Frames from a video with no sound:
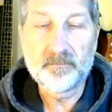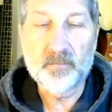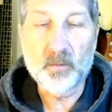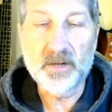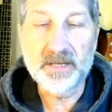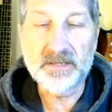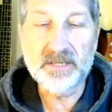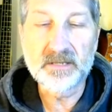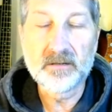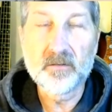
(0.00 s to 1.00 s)

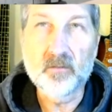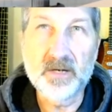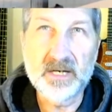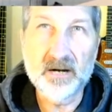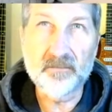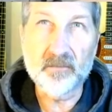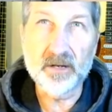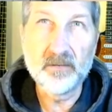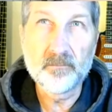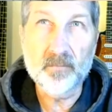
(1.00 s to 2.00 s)
points
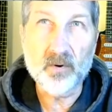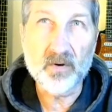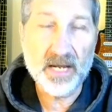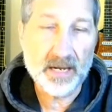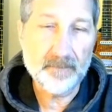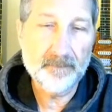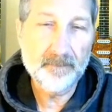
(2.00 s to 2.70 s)
recovery per day.